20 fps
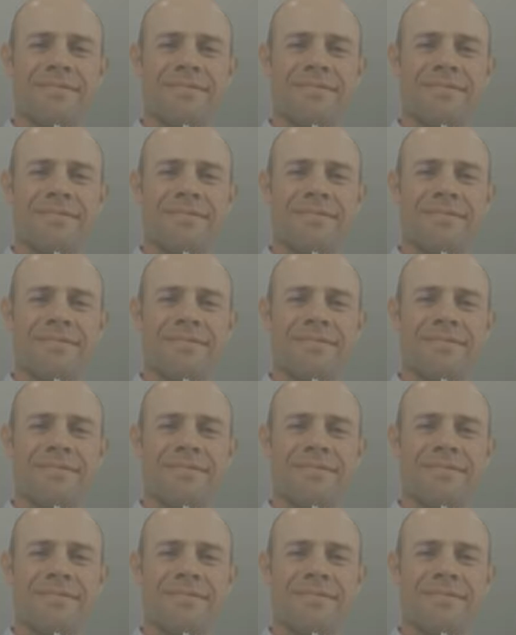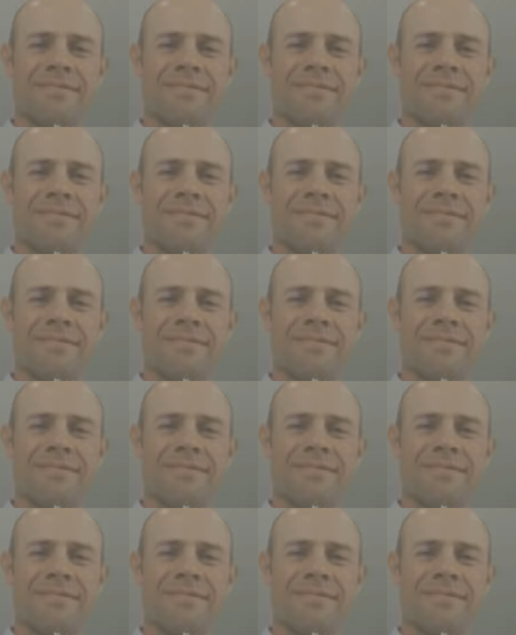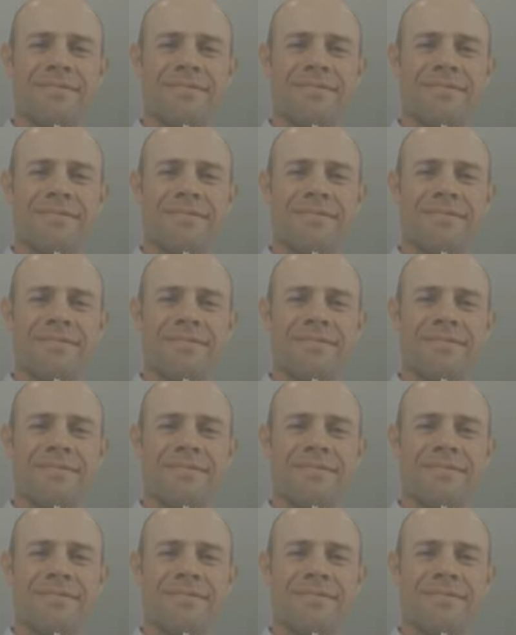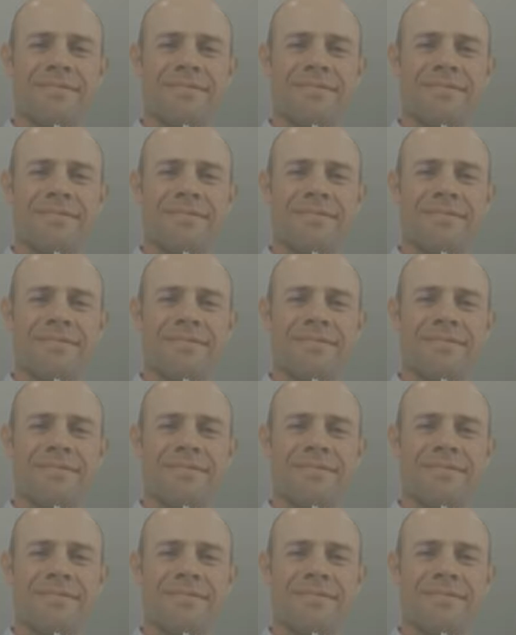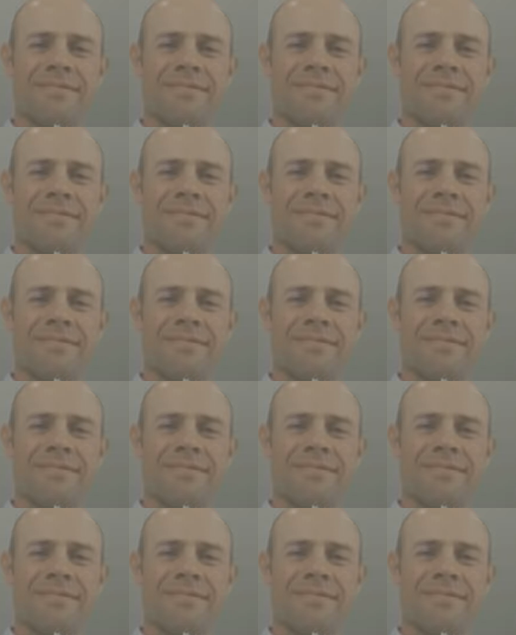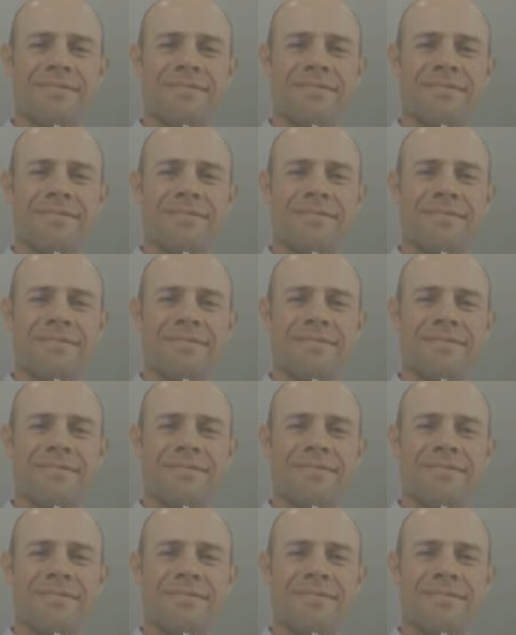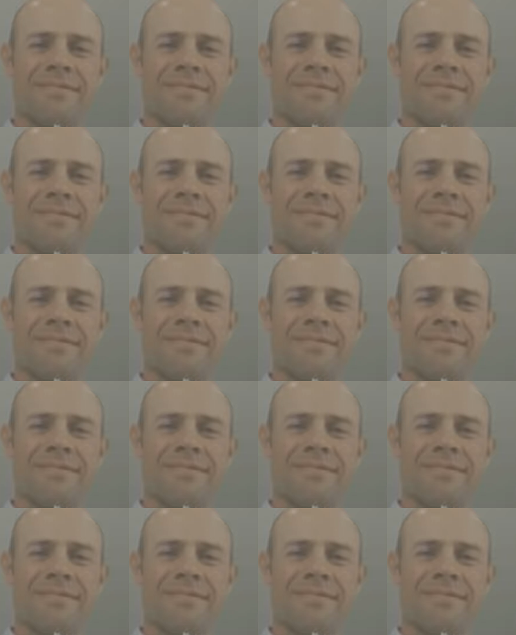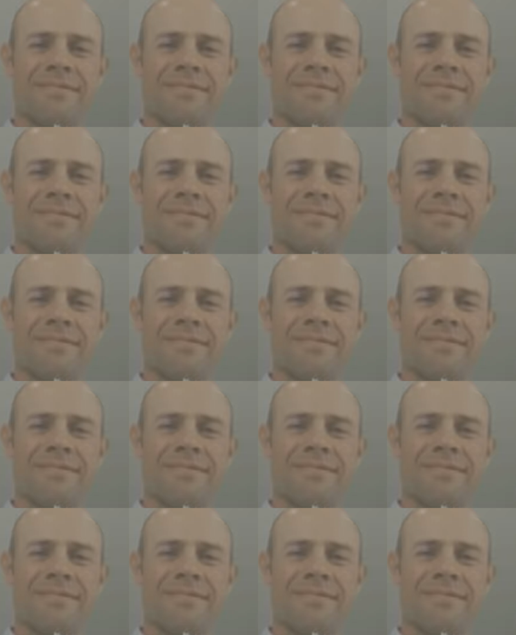(no lip movement)